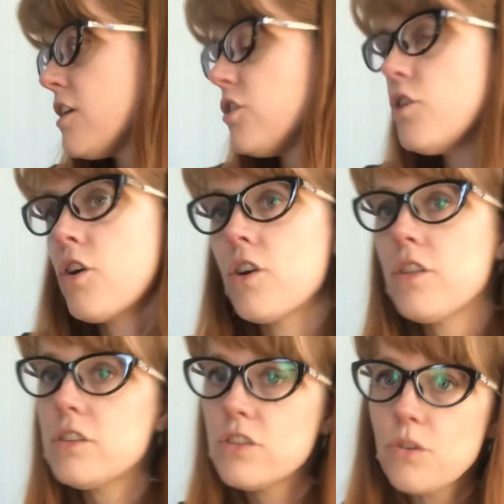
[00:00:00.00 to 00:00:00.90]
You heard in
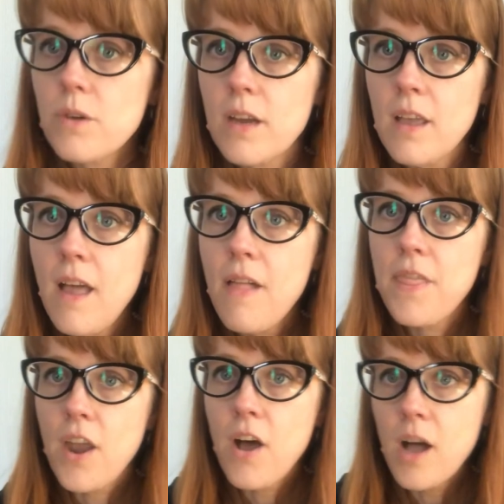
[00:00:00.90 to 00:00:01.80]
the story
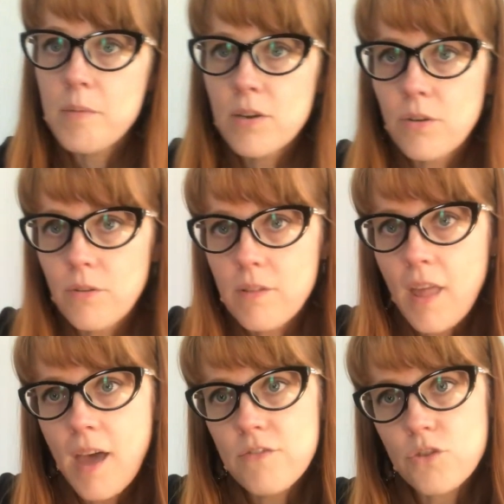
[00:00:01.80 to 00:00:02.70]
that hobbit holes
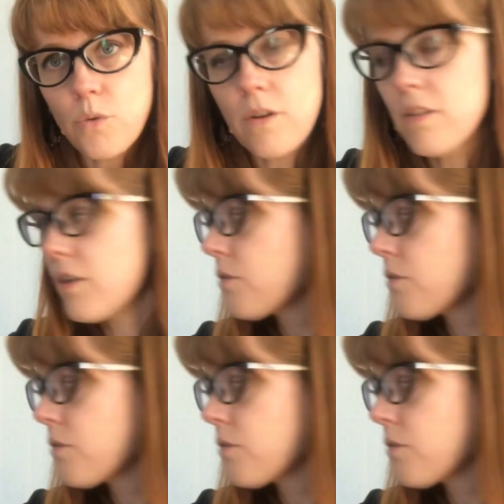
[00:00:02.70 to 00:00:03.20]
have doors that are